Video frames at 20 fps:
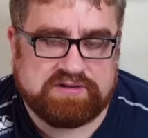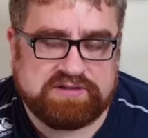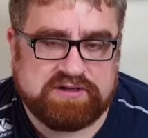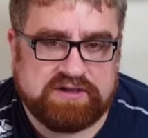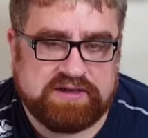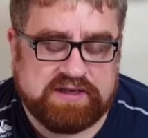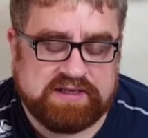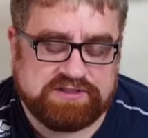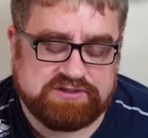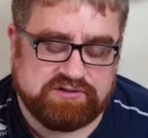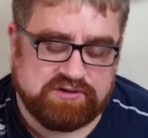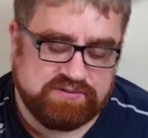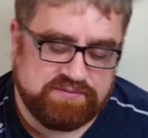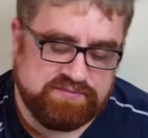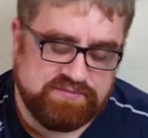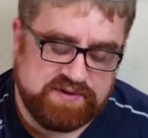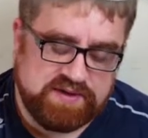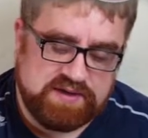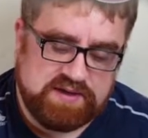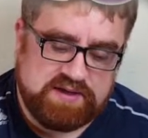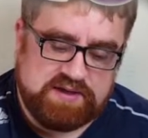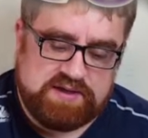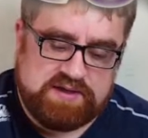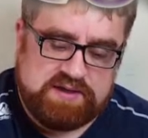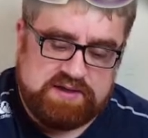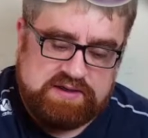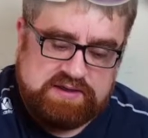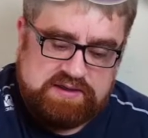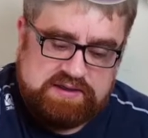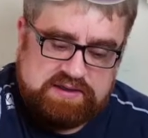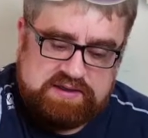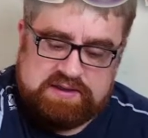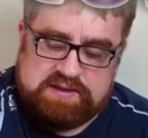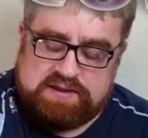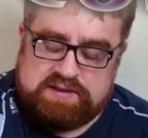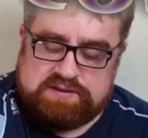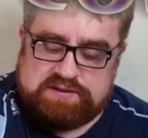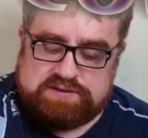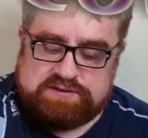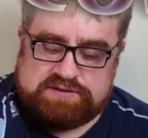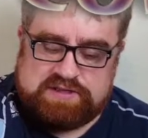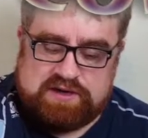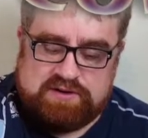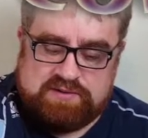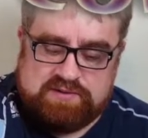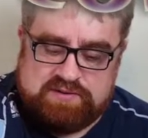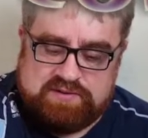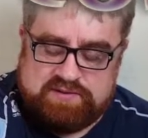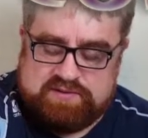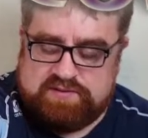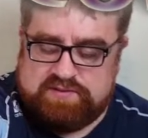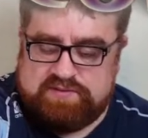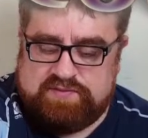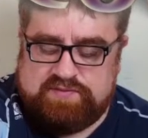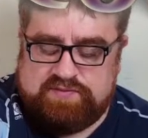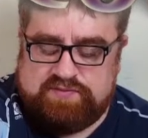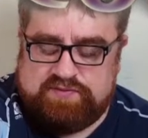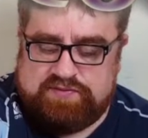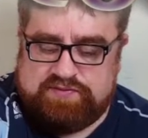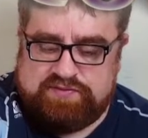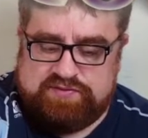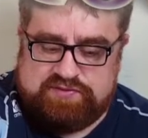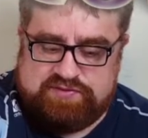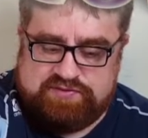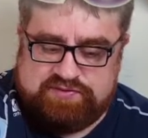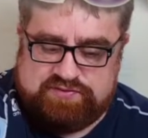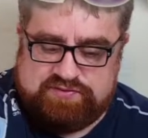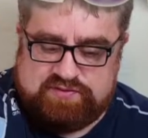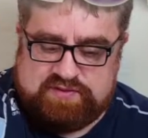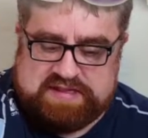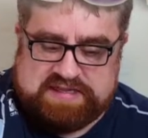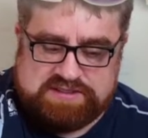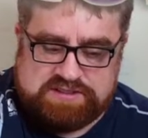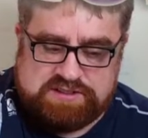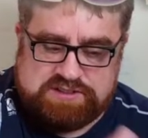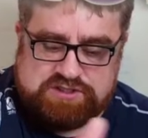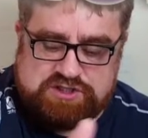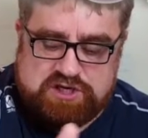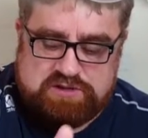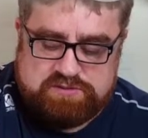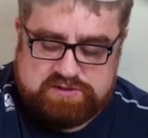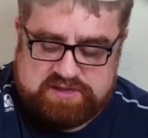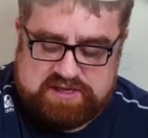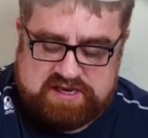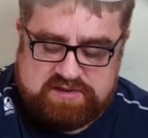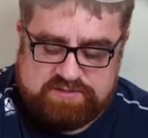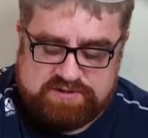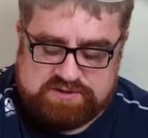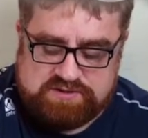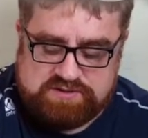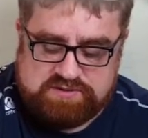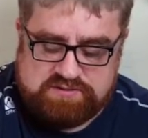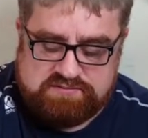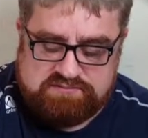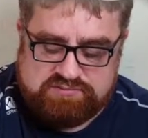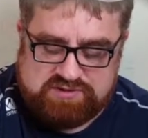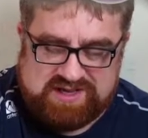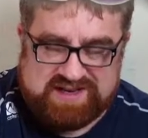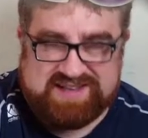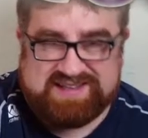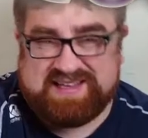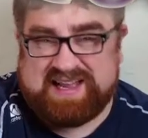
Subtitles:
tell you later on. So let's assume that the enemy's kind of